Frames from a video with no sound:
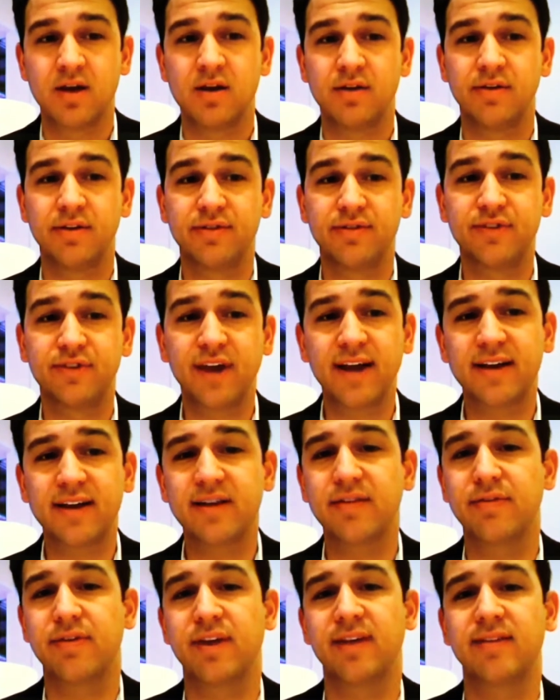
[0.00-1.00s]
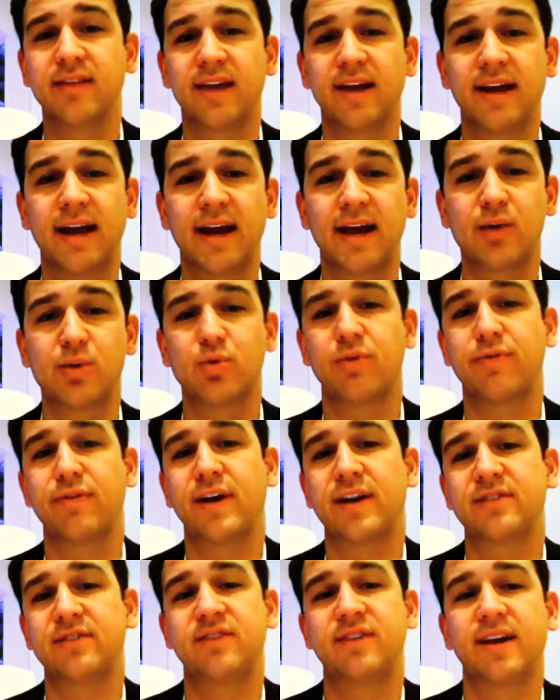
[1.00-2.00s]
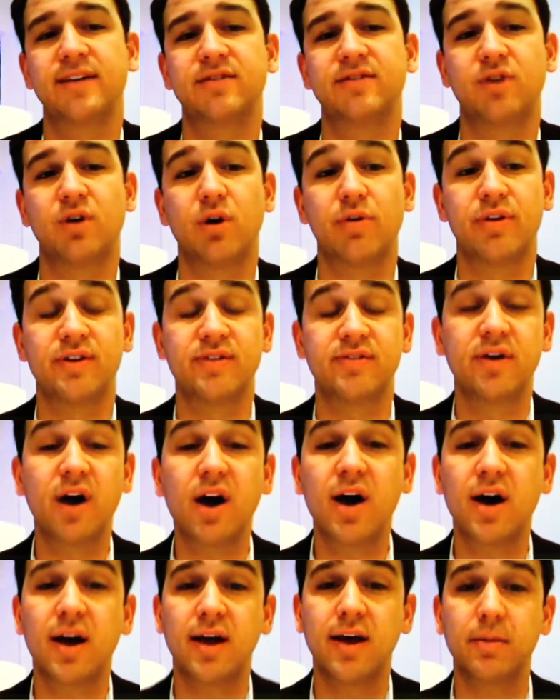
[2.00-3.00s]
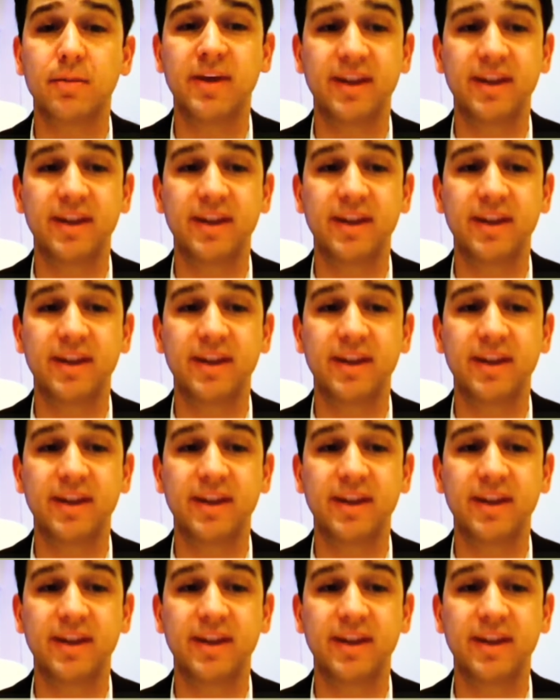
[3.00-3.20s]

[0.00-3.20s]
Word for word: The second thing that Equifax gets all the time